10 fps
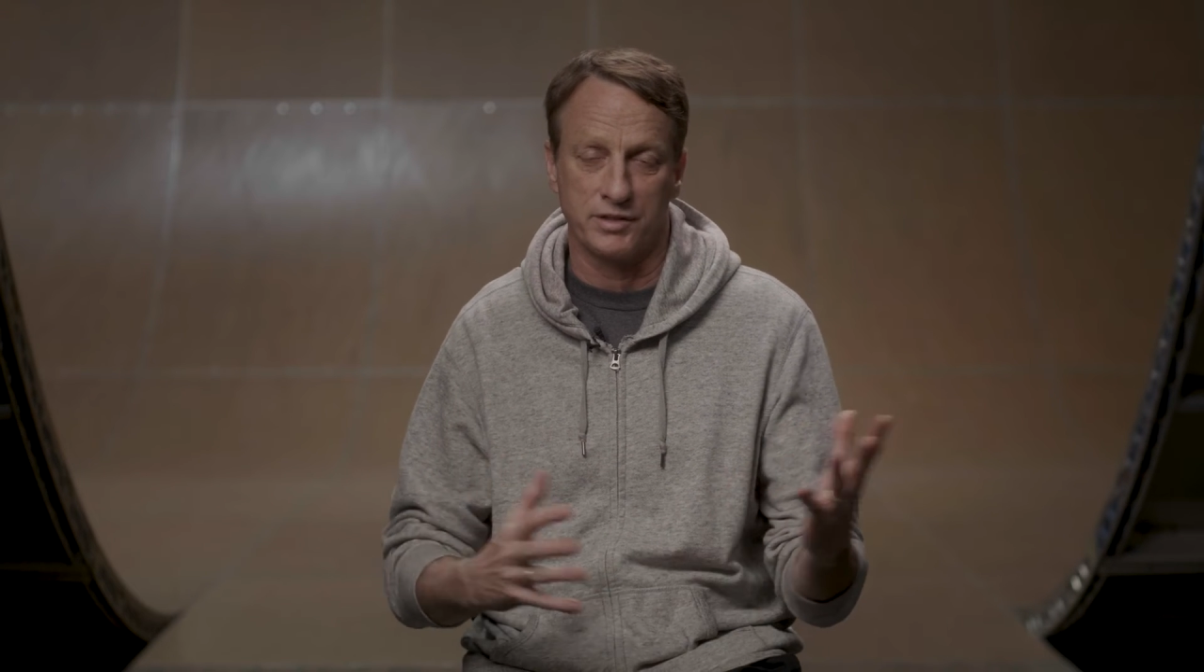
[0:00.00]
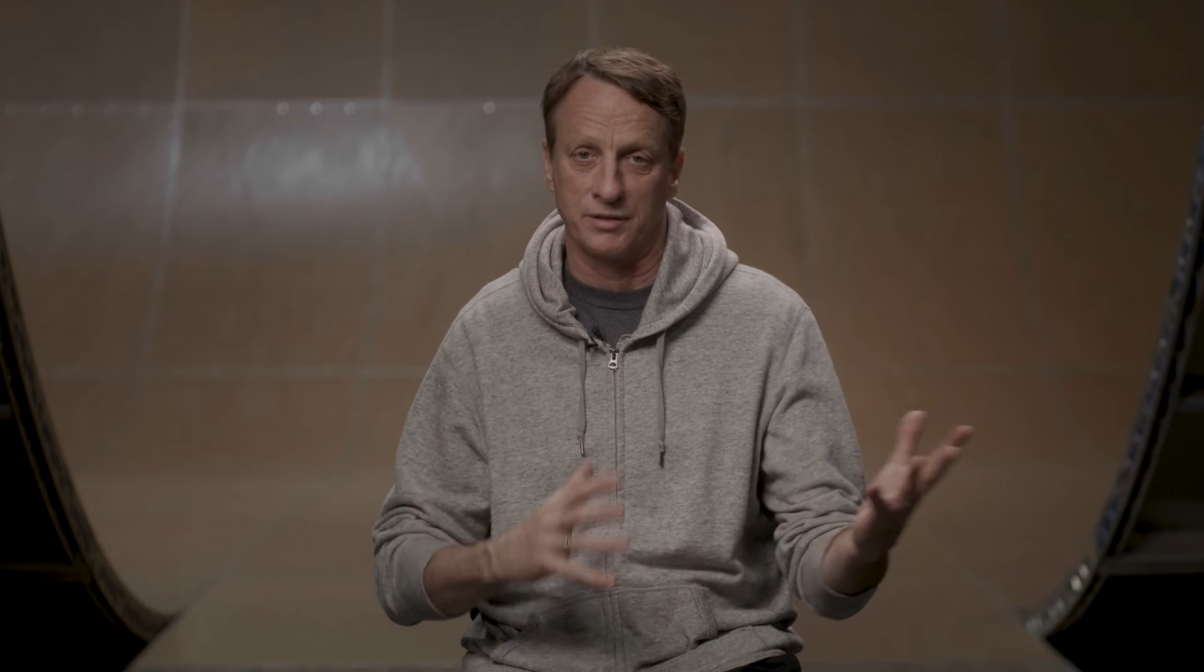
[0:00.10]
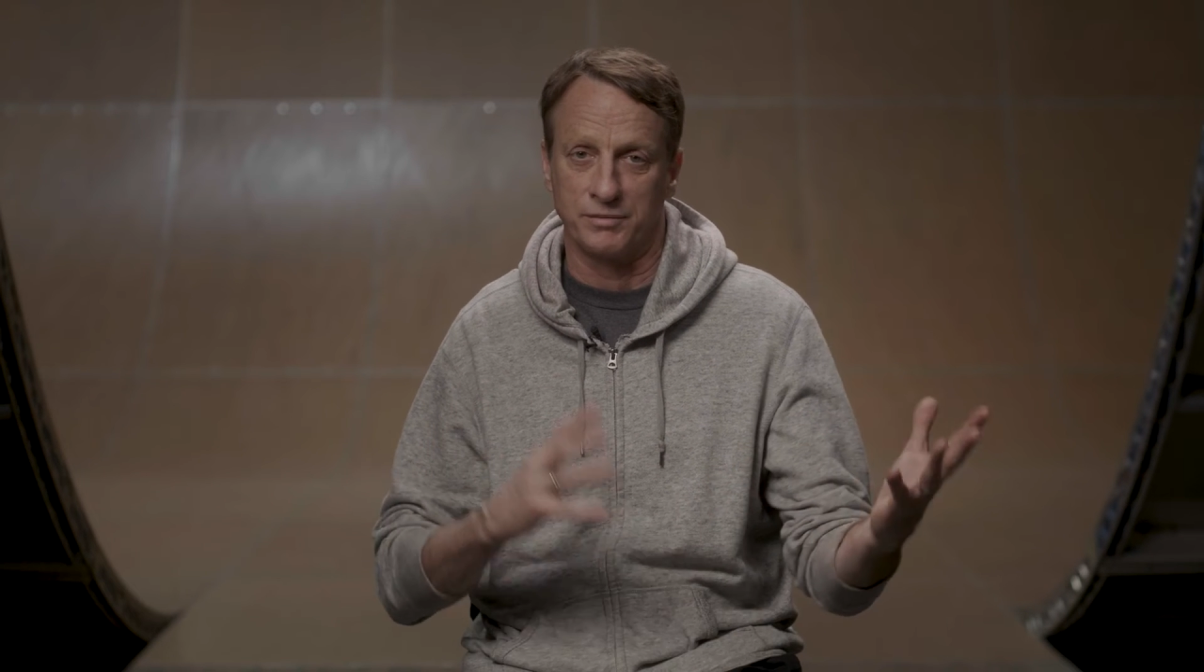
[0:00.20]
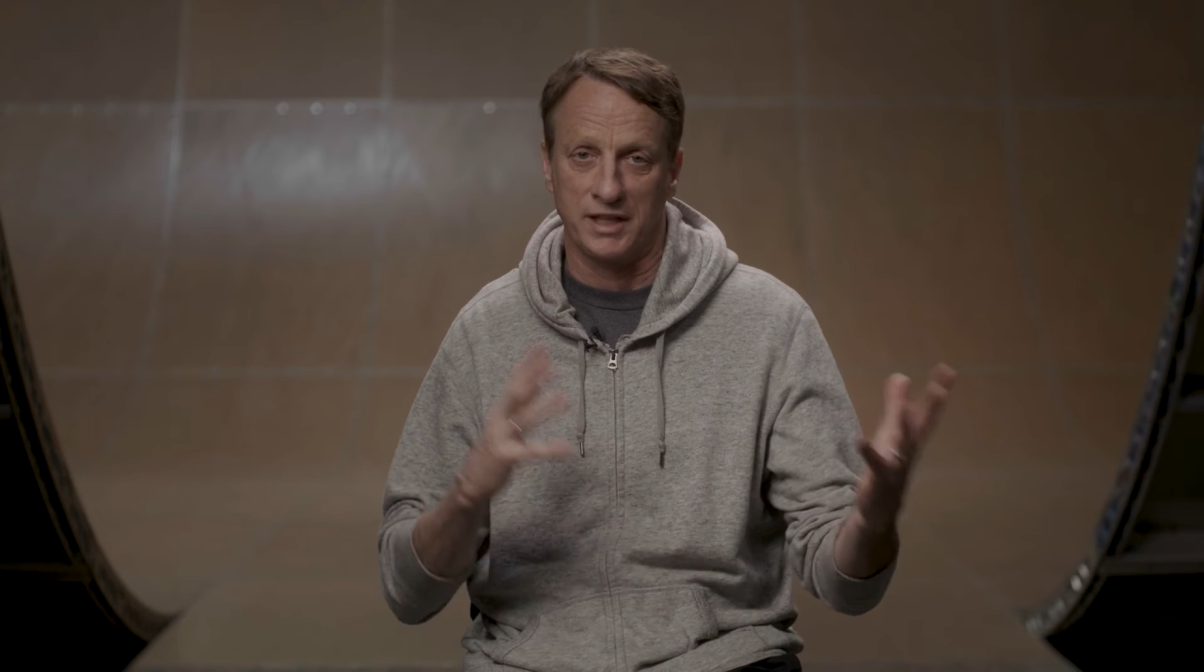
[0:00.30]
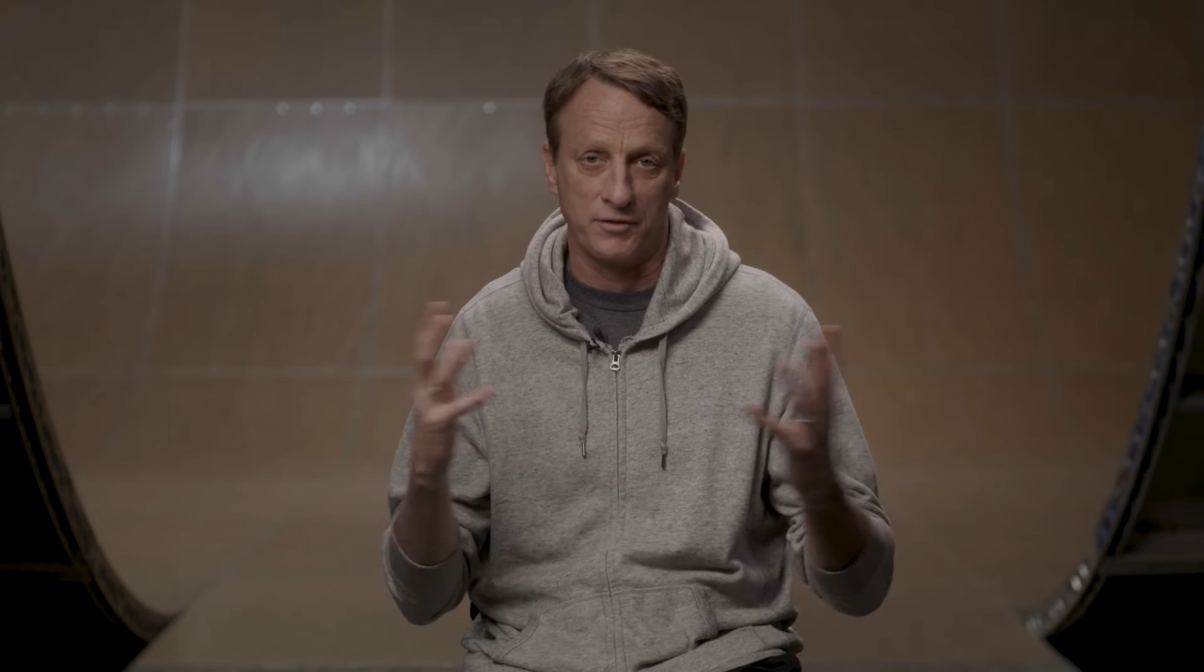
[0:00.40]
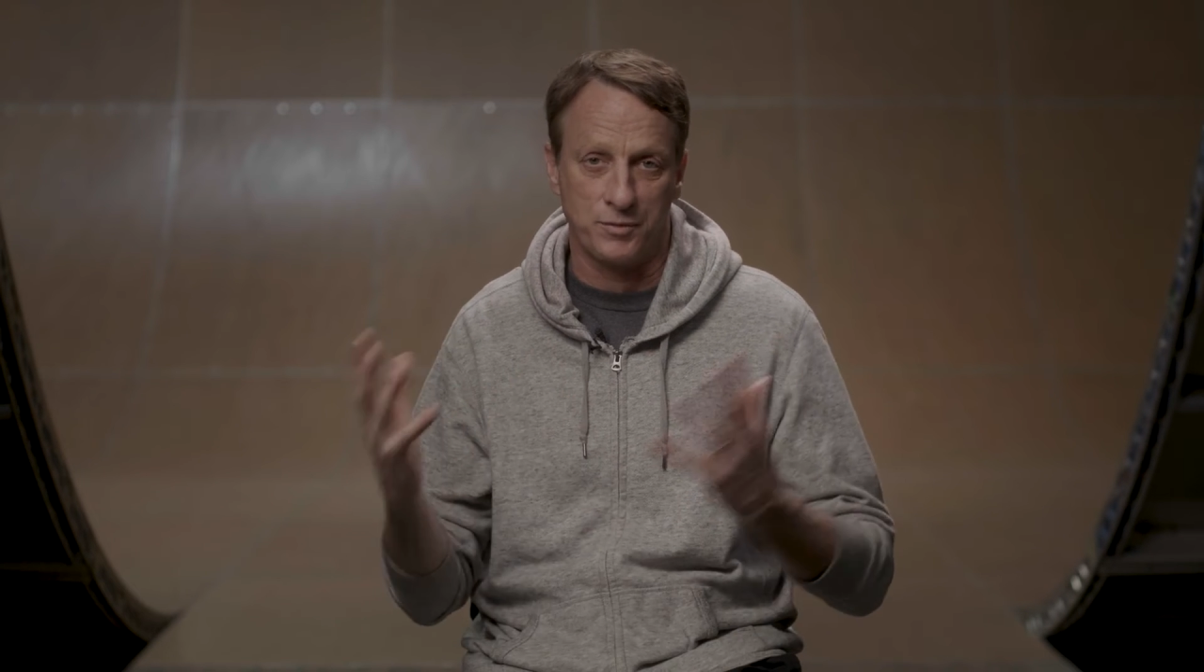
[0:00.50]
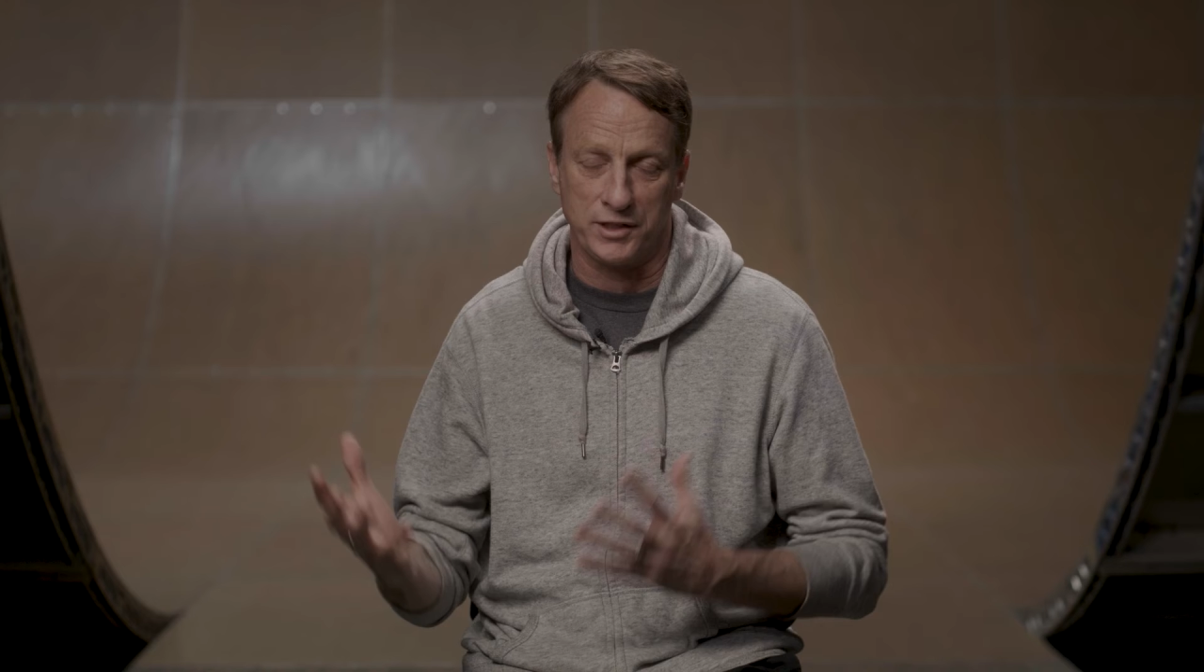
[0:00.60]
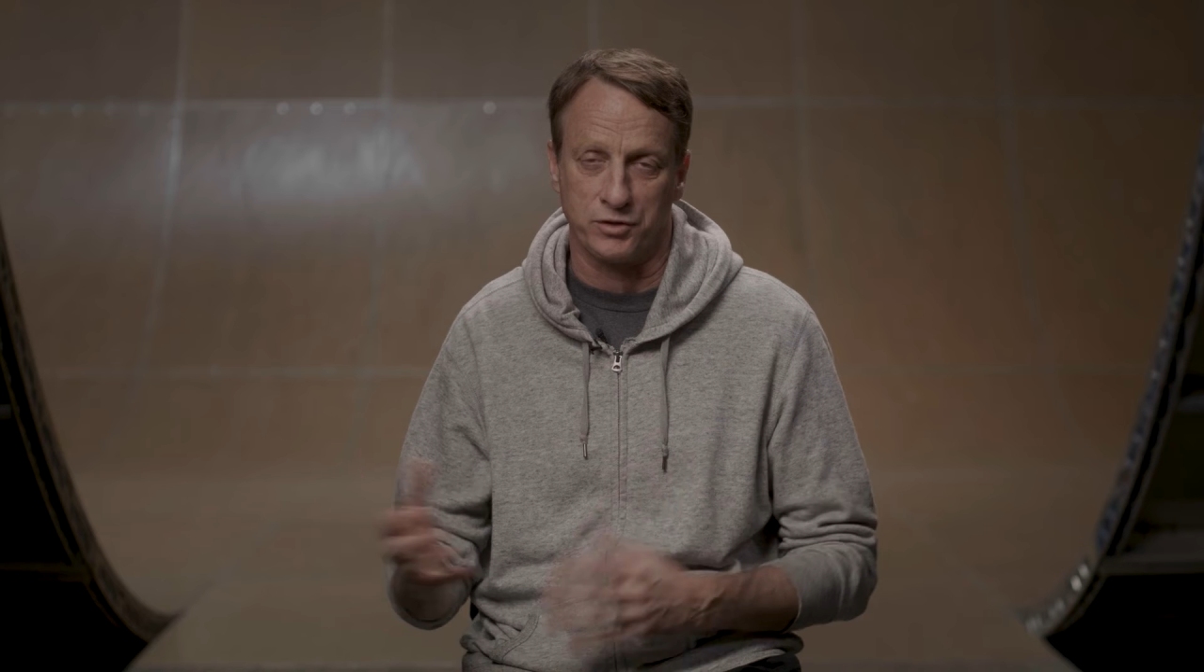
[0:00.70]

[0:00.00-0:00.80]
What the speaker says: sometimes best